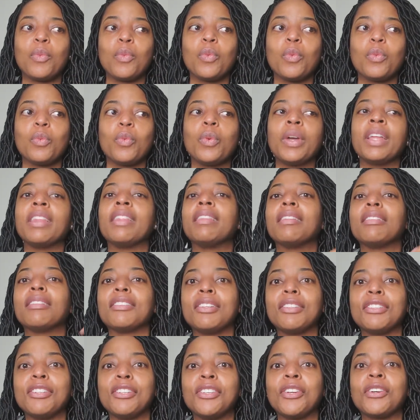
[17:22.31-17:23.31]
when,
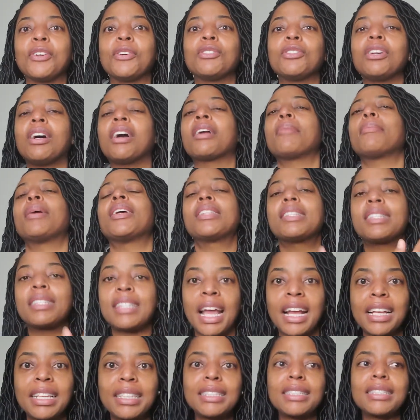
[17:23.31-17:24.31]
you know, talking about
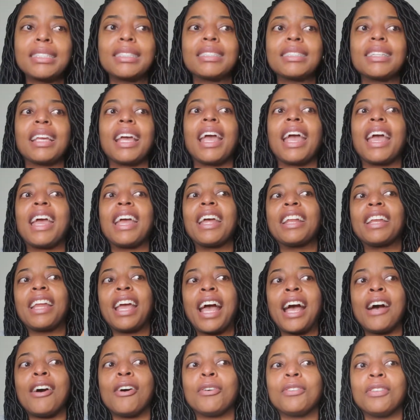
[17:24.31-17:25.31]
sex and
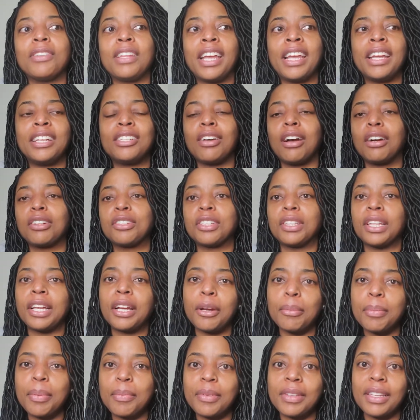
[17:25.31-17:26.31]
how they talk to
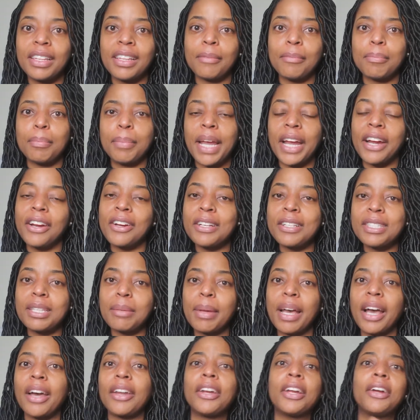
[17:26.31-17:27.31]
their parents
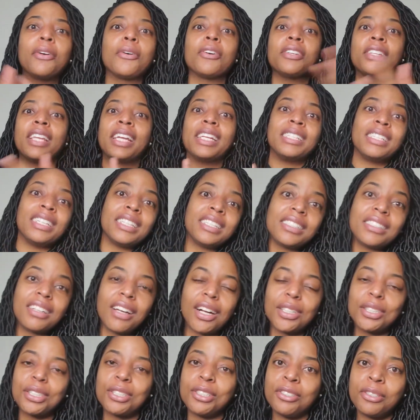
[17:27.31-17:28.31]
about it, or they didn't
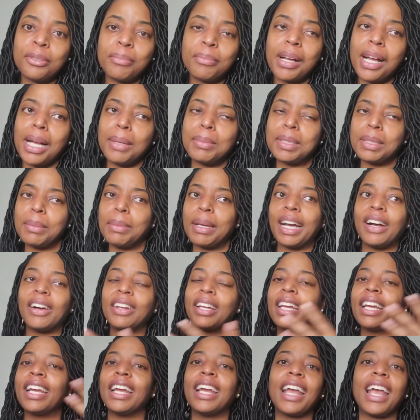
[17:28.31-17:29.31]
talk to their moms about
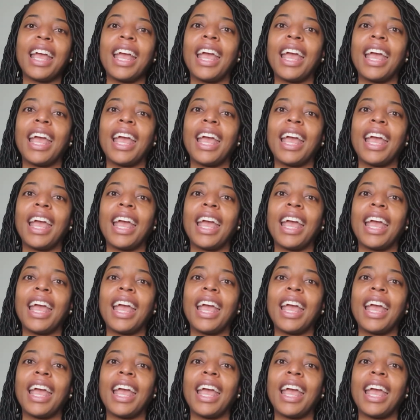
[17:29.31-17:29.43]
it.